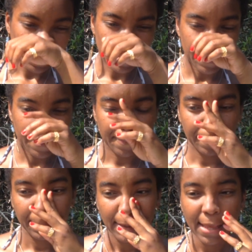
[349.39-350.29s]

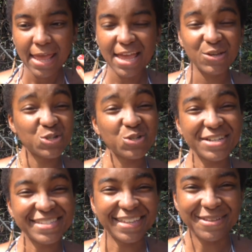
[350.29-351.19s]
And you should
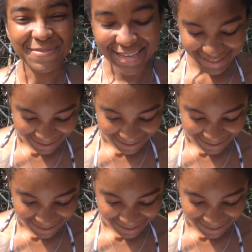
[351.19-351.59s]
trust in them.